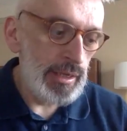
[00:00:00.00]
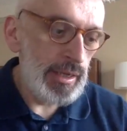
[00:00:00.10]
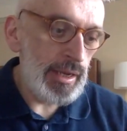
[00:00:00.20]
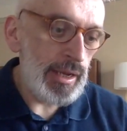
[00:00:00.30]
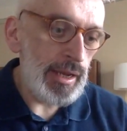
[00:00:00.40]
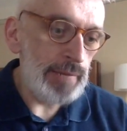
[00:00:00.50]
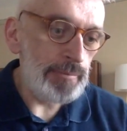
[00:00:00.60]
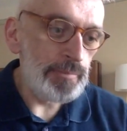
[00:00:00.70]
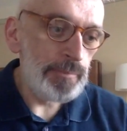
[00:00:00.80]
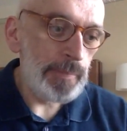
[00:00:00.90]
I'm
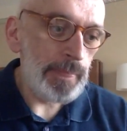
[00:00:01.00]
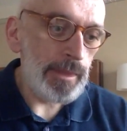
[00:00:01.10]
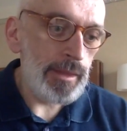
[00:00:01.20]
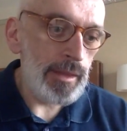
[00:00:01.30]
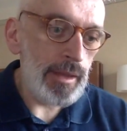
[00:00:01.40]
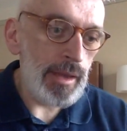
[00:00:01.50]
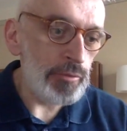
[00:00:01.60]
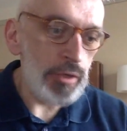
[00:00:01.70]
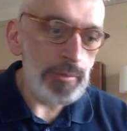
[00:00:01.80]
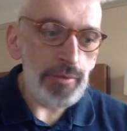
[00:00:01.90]
going
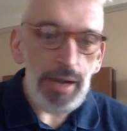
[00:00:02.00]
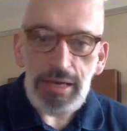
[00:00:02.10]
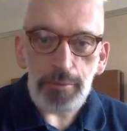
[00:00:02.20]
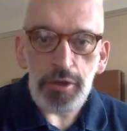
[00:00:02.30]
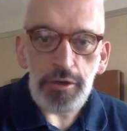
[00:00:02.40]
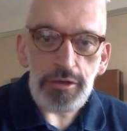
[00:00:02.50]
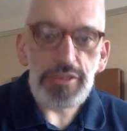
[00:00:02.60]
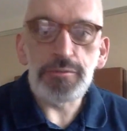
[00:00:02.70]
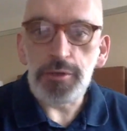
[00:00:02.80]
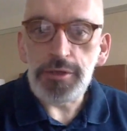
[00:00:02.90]
to be writing about an
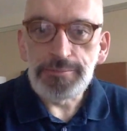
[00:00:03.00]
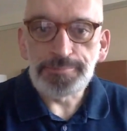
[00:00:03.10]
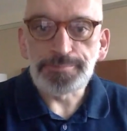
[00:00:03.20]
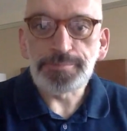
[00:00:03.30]
artist's work,